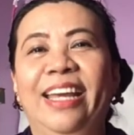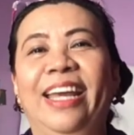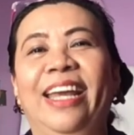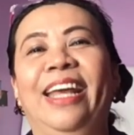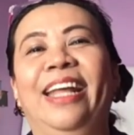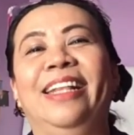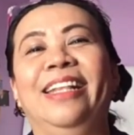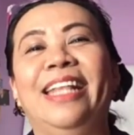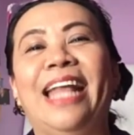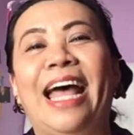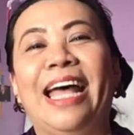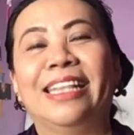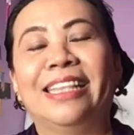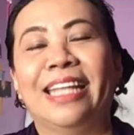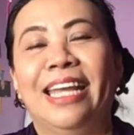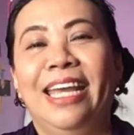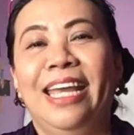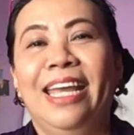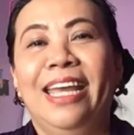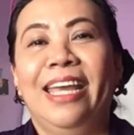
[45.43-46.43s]
and not
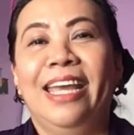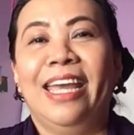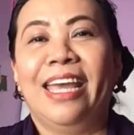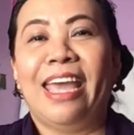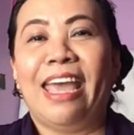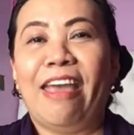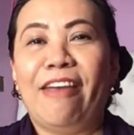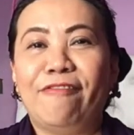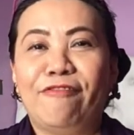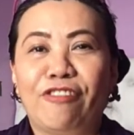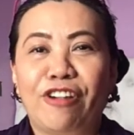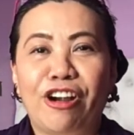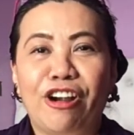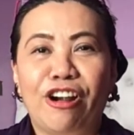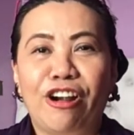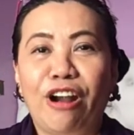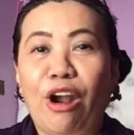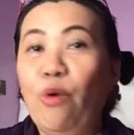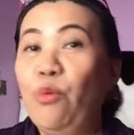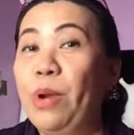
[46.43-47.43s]

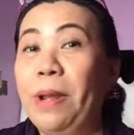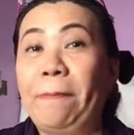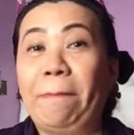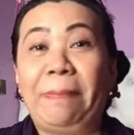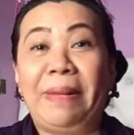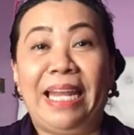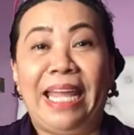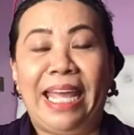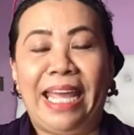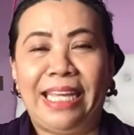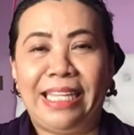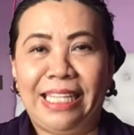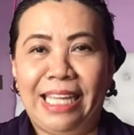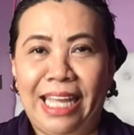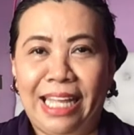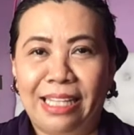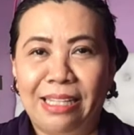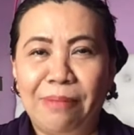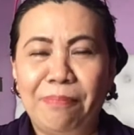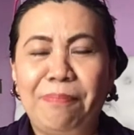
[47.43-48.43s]
ever replay
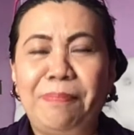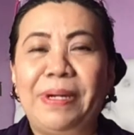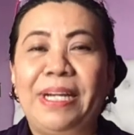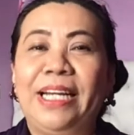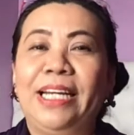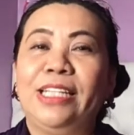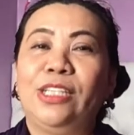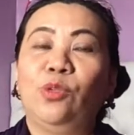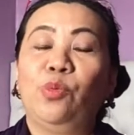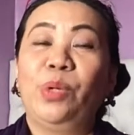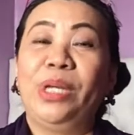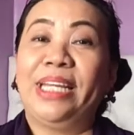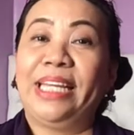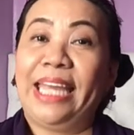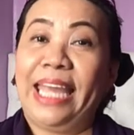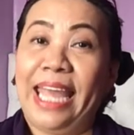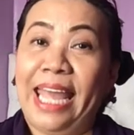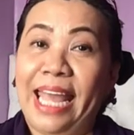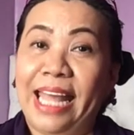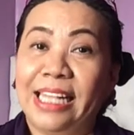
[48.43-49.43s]
it, but we
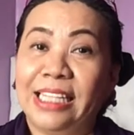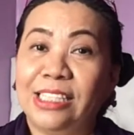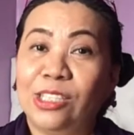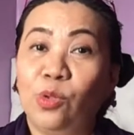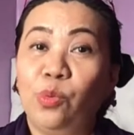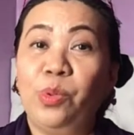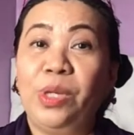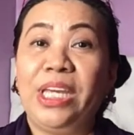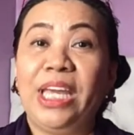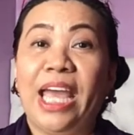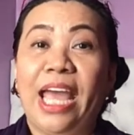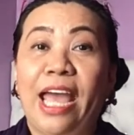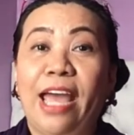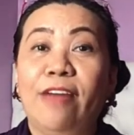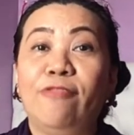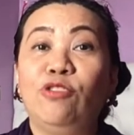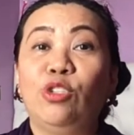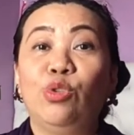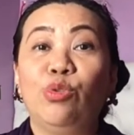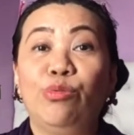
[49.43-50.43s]
can't. We
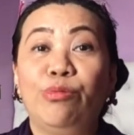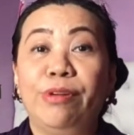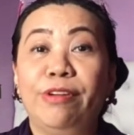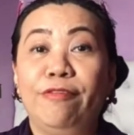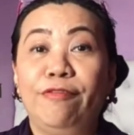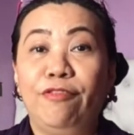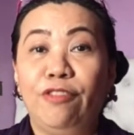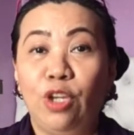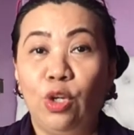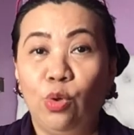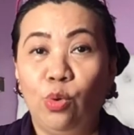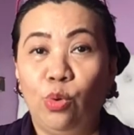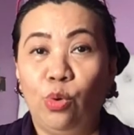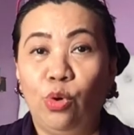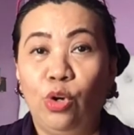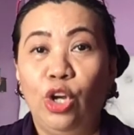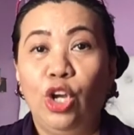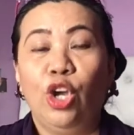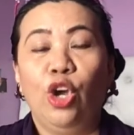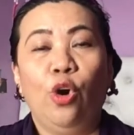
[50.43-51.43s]
have to review
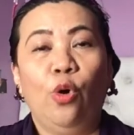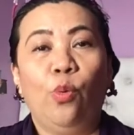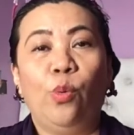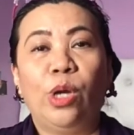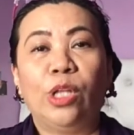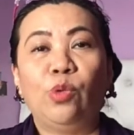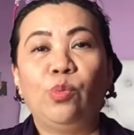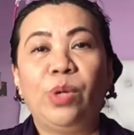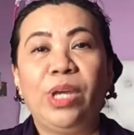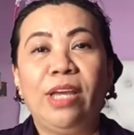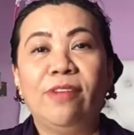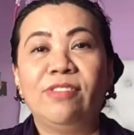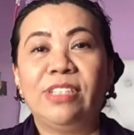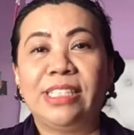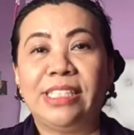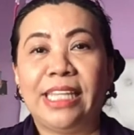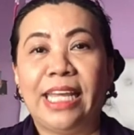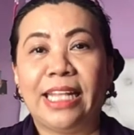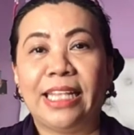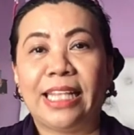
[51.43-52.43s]
what we have
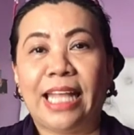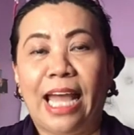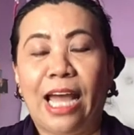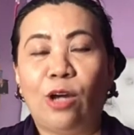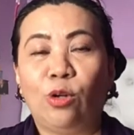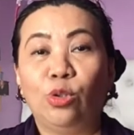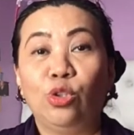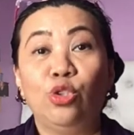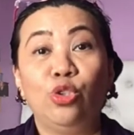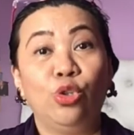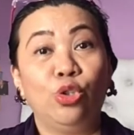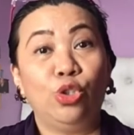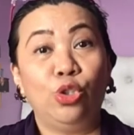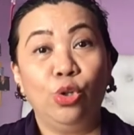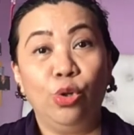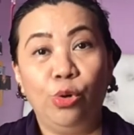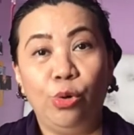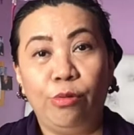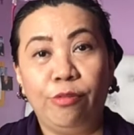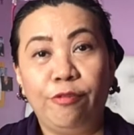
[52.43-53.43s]
set out to
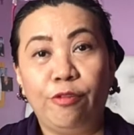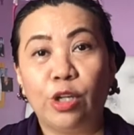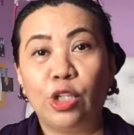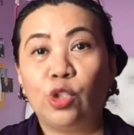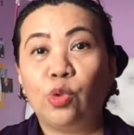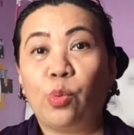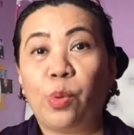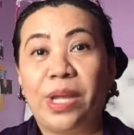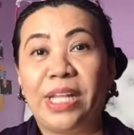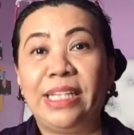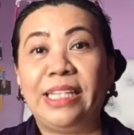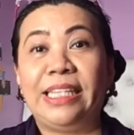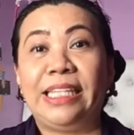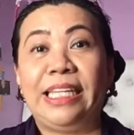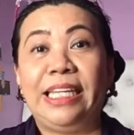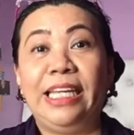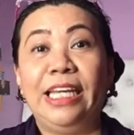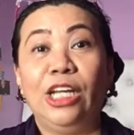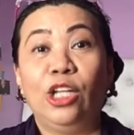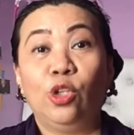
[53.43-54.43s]
do for
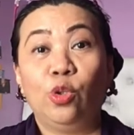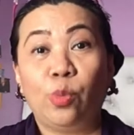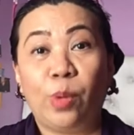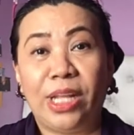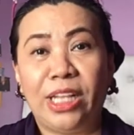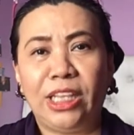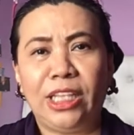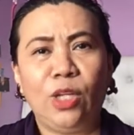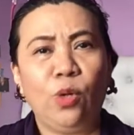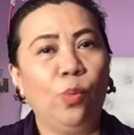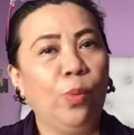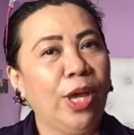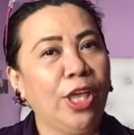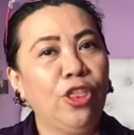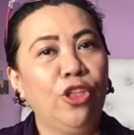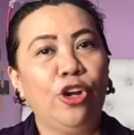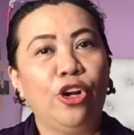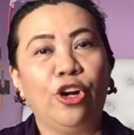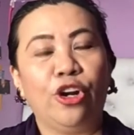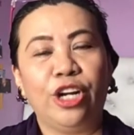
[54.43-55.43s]
2020,
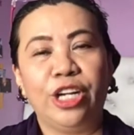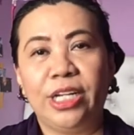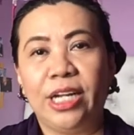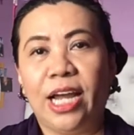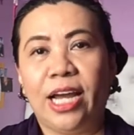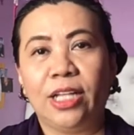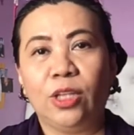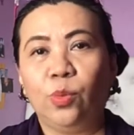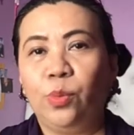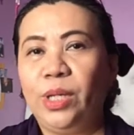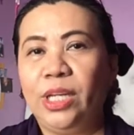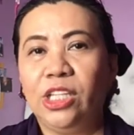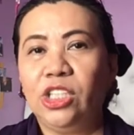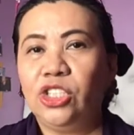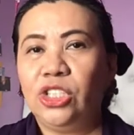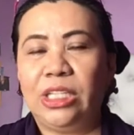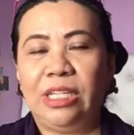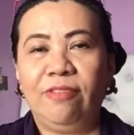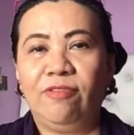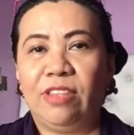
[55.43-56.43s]
whether or not we
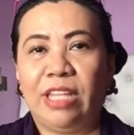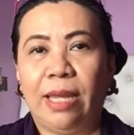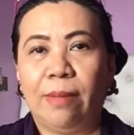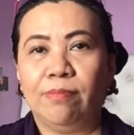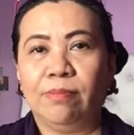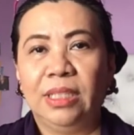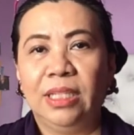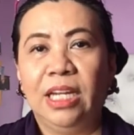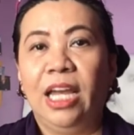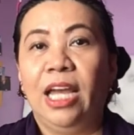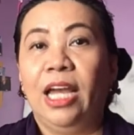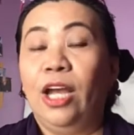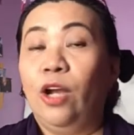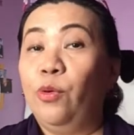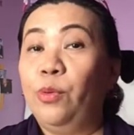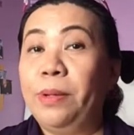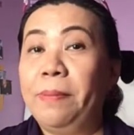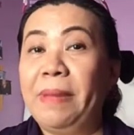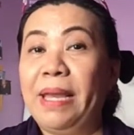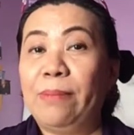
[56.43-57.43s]
achieve them.
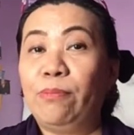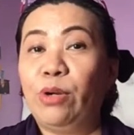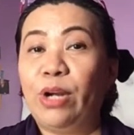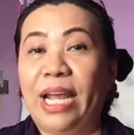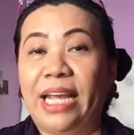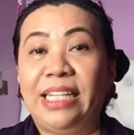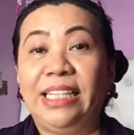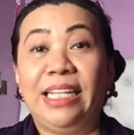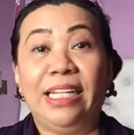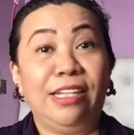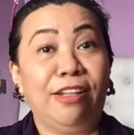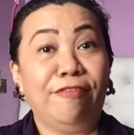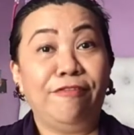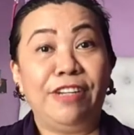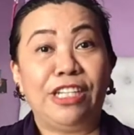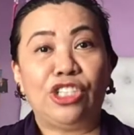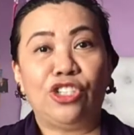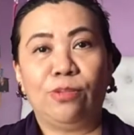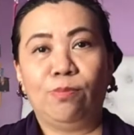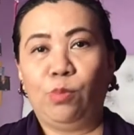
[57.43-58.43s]
Remember, I did the
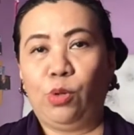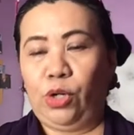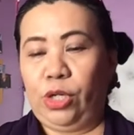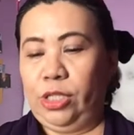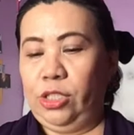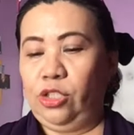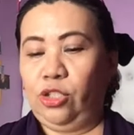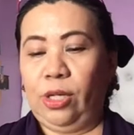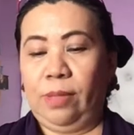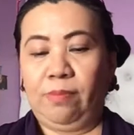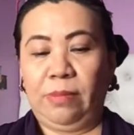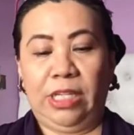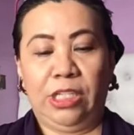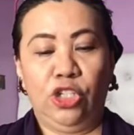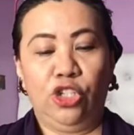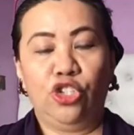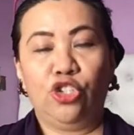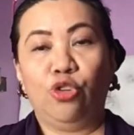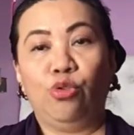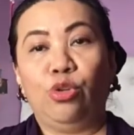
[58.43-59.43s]
vision board, so I'm going to
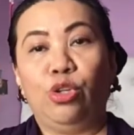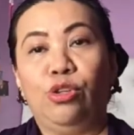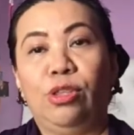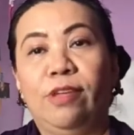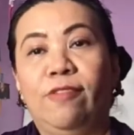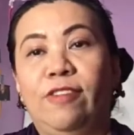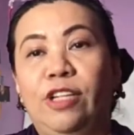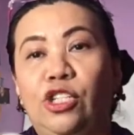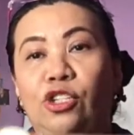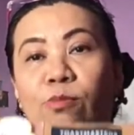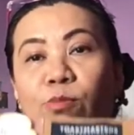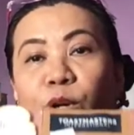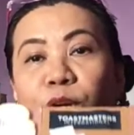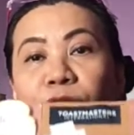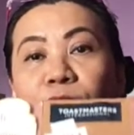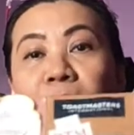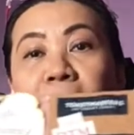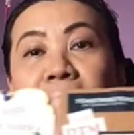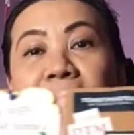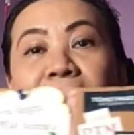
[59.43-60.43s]
show you the vision board.
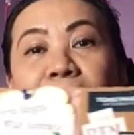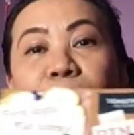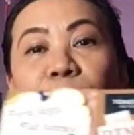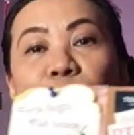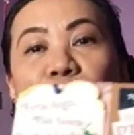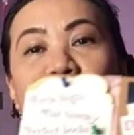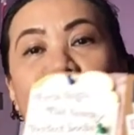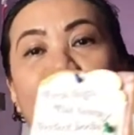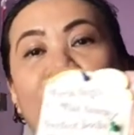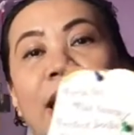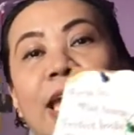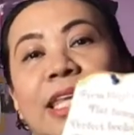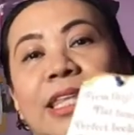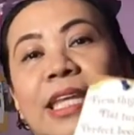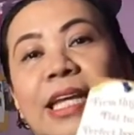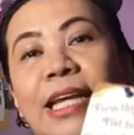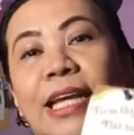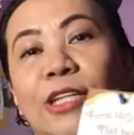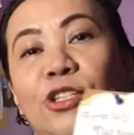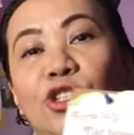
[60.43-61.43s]
Remember, I
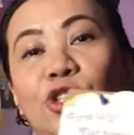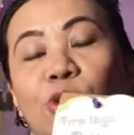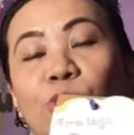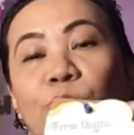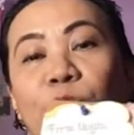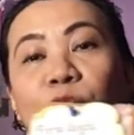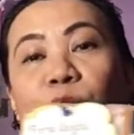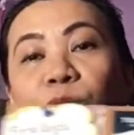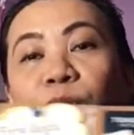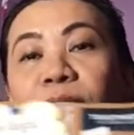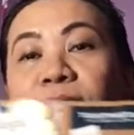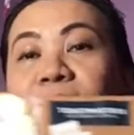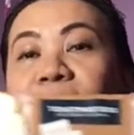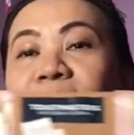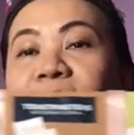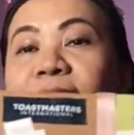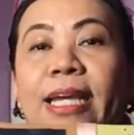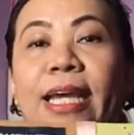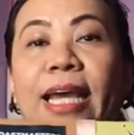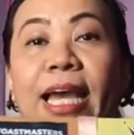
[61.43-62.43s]
think I showed you
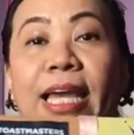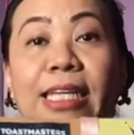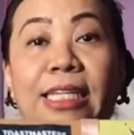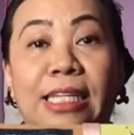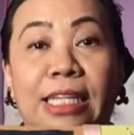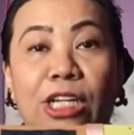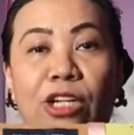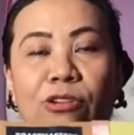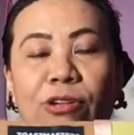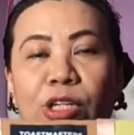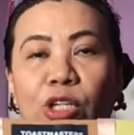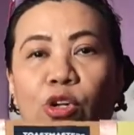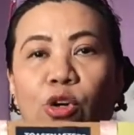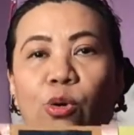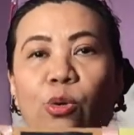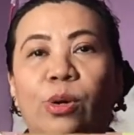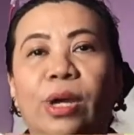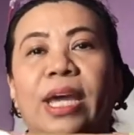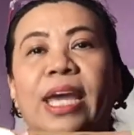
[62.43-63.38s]
this a year ago,